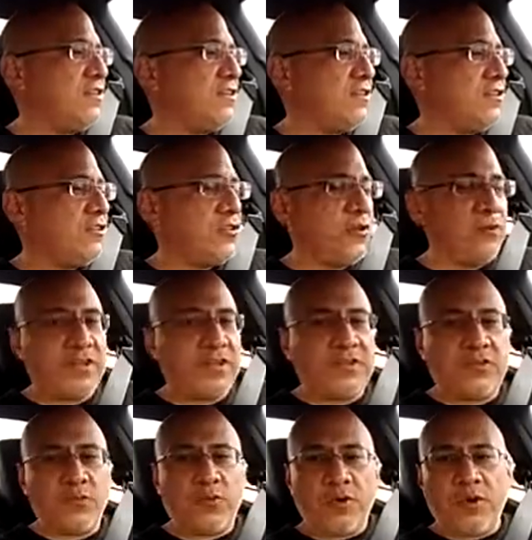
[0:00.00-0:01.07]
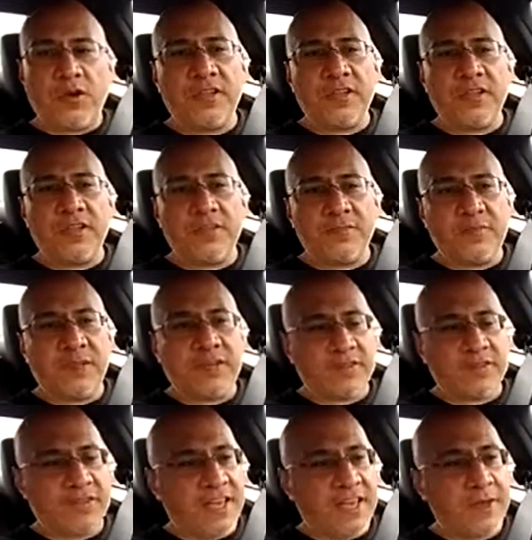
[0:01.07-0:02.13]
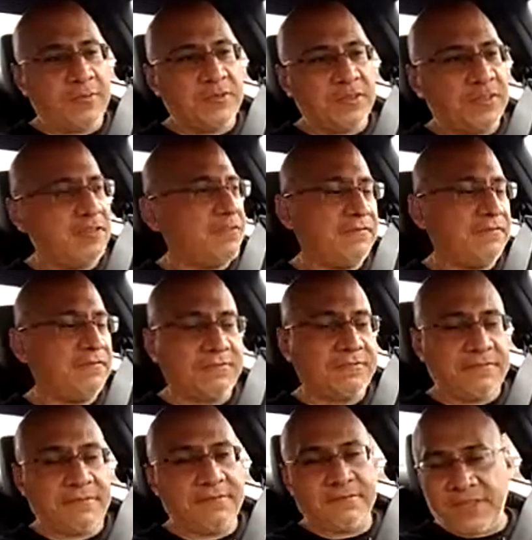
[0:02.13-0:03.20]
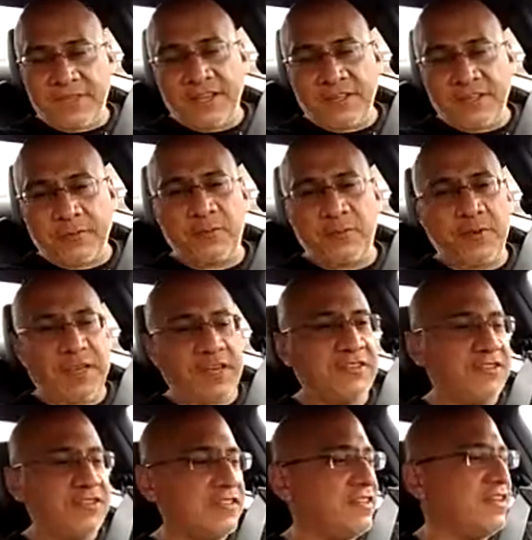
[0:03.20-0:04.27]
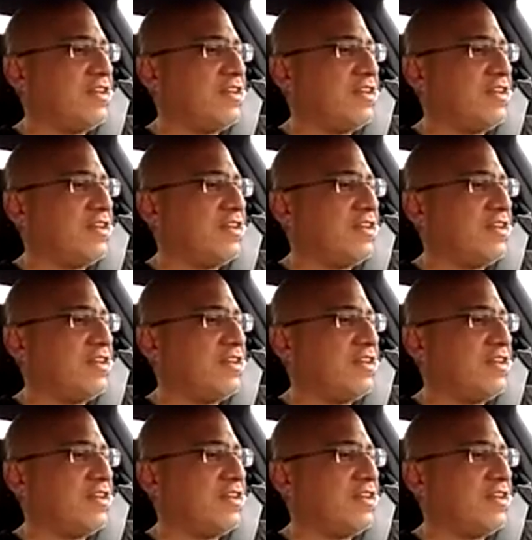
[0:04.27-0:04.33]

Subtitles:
against the wall and playing games and taking up space and,